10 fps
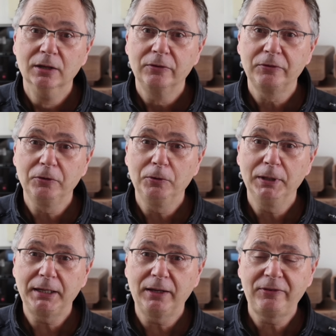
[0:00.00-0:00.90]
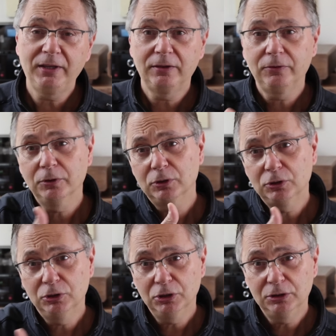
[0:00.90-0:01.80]
So like I said, so a
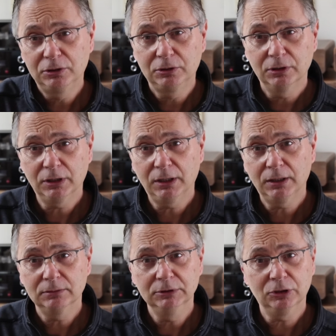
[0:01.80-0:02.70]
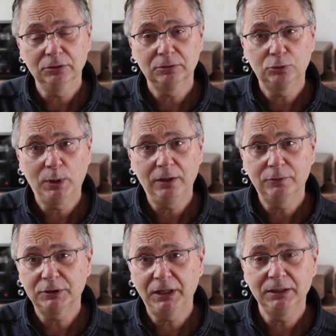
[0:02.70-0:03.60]
good 12
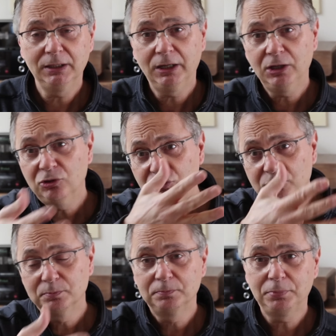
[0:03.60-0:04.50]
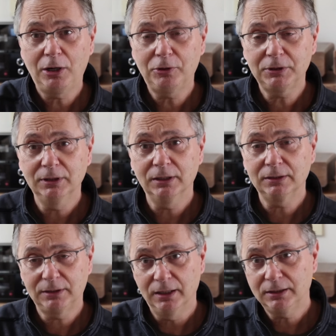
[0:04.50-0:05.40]
or 10 gauge power
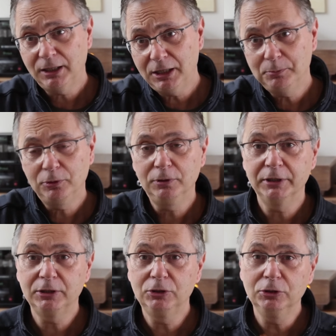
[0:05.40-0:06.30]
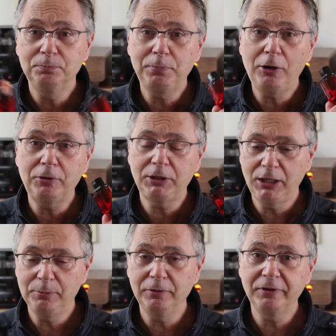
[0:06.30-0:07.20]
cable, a good power
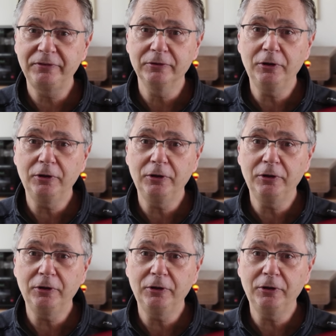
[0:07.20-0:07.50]
cable. This is